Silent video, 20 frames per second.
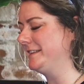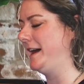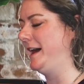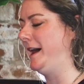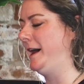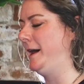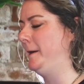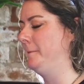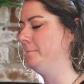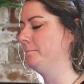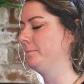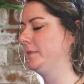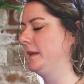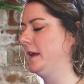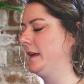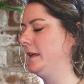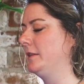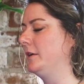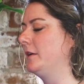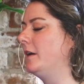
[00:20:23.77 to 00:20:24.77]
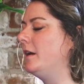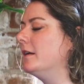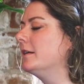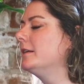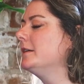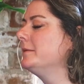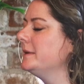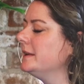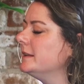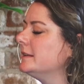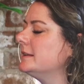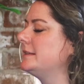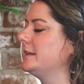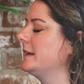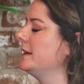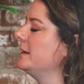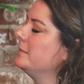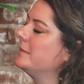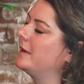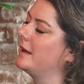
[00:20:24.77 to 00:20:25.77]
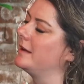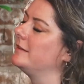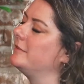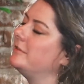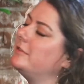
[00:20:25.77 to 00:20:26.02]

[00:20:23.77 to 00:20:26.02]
They're all going to be in the same kind of